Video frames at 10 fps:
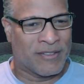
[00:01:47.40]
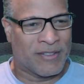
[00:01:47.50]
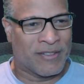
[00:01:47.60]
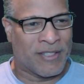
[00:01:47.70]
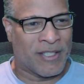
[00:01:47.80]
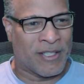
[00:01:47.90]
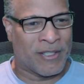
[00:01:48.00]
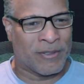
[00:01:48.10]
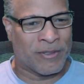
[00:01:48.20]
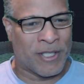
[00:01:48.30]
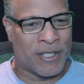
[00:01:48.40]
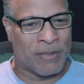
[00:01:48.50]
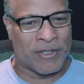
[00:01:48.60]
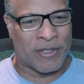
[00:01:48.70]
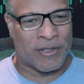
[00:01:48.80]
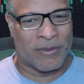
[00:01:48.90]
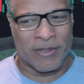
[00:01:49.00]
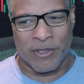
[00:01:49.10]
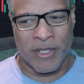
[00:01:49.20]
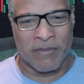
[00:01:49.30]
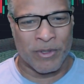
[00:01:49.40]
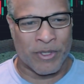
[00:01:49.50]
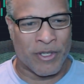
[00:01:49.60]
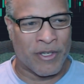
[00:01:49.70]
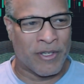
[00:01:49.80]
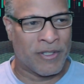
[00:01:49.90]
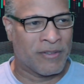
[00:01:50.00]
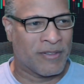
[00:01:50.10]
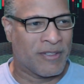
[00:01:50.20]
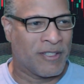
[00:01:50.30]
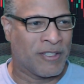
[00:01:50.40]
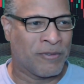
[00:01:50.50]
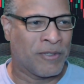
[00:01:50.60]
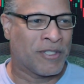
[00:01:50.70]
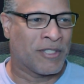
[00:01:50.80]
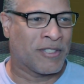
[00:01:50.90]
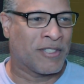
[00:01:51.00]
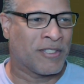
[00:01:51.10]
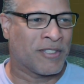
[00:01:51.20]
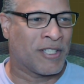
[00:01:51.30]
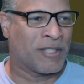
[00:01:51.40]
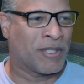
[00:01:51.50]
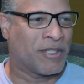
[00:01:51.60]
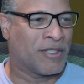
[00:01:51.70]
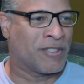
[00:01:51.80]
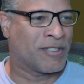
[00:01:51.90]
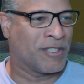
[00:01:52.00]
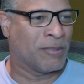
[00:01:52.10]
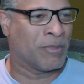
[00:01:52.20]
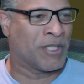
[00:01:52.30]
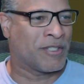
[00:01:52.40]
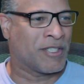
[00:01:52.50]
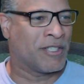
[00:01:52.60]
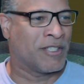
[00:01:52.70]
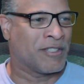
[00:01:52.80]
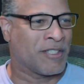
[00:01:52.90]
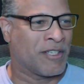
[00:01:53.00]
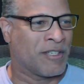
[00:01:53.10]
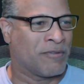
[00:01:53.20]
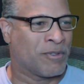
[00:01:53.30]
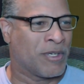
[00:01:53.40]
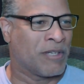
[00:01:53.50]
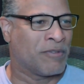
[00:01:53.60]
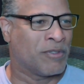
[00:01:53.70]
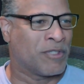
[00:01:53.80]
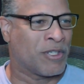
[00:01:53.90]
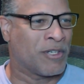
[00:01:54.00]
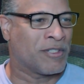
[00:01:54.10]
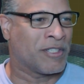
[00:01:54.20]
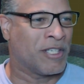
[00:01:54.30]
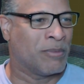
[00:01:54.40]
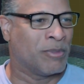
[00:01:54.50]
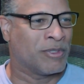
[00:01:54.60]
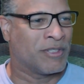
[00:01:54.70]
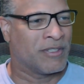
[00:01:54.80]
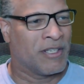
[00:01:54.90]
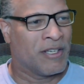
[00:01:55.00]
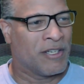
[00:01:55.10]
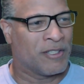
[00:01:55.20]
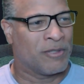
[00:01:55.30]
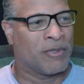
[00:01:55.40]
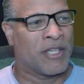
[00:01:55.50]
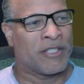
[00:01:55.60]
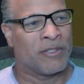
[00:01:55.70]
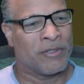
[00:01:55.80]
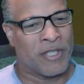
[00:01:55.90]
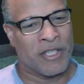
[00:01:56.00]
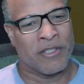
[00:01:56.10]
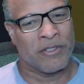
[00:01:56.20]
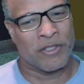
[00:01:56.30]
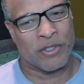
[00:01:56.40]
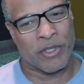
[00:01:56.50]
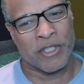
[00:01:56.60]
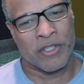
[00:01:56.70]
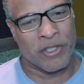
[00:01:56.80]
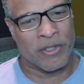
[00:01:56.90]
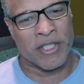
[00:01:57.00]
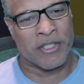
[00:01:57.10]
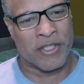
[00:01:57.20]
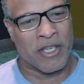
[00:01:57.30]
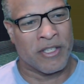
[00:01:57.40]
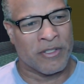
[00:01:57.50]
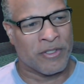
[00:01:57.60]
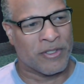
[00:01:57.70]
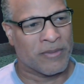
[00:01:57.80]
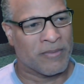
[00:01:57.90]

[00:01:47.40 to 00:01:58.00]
that'll take me to the TradingView chart. And the reason it does that is because in my settings I have TradingView charts enabled. Otherwise it'll take you straight to your exchange